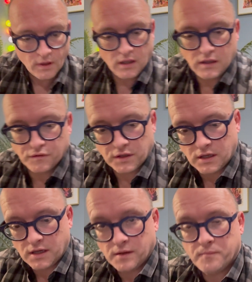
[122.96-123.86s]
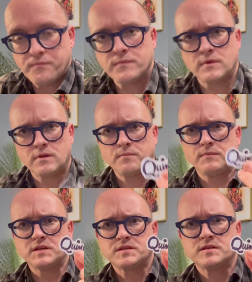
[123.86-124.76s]
Even
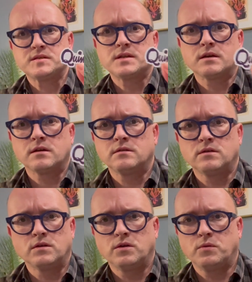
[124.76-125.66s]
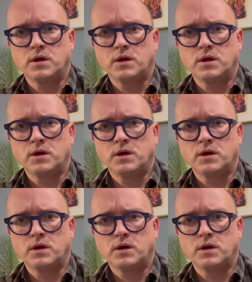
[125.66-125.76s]
this sticker. Don't know